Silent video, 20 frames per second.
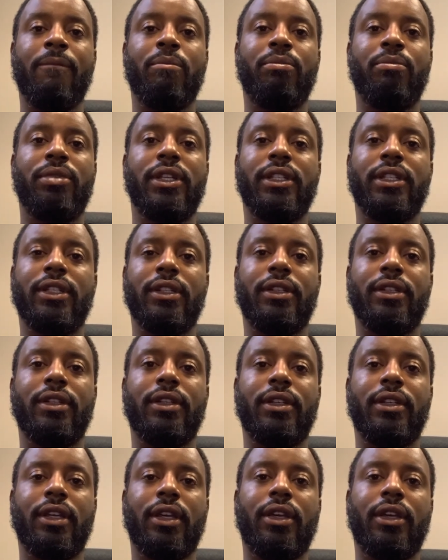But
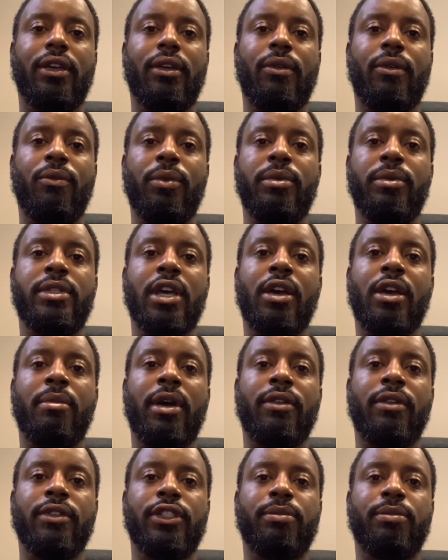when we talk
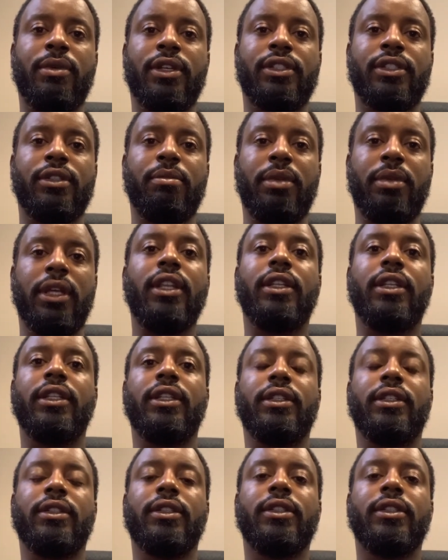about
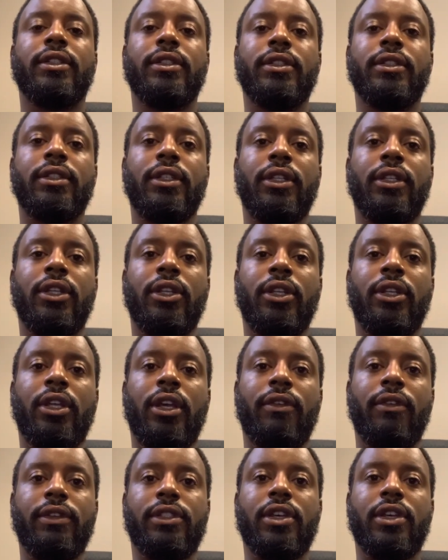responsibility,
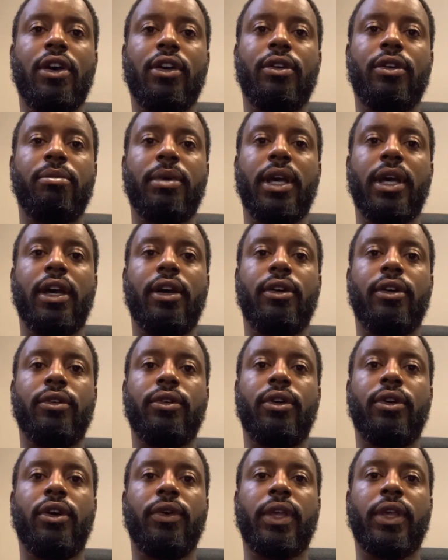we talk about,
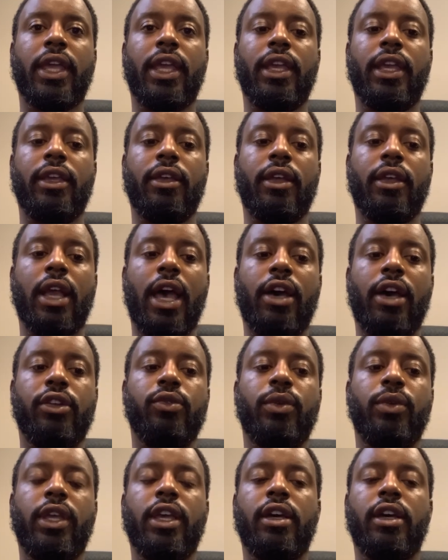okay, how do
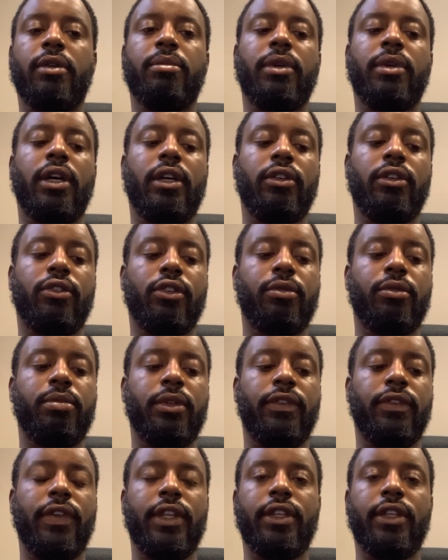we help a group
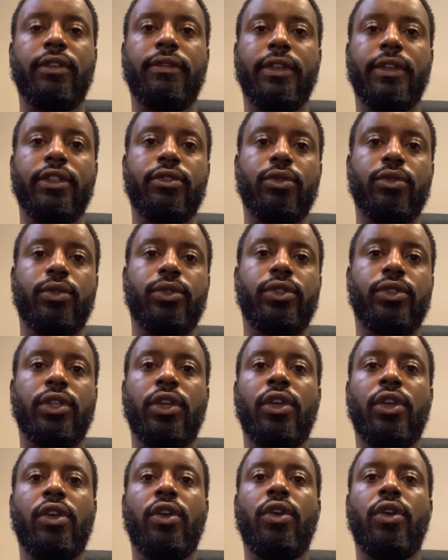of individuals
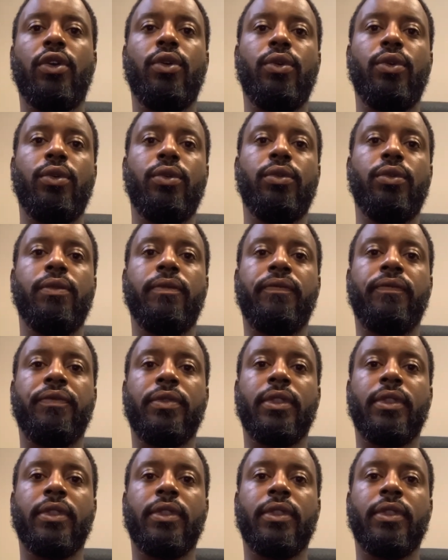who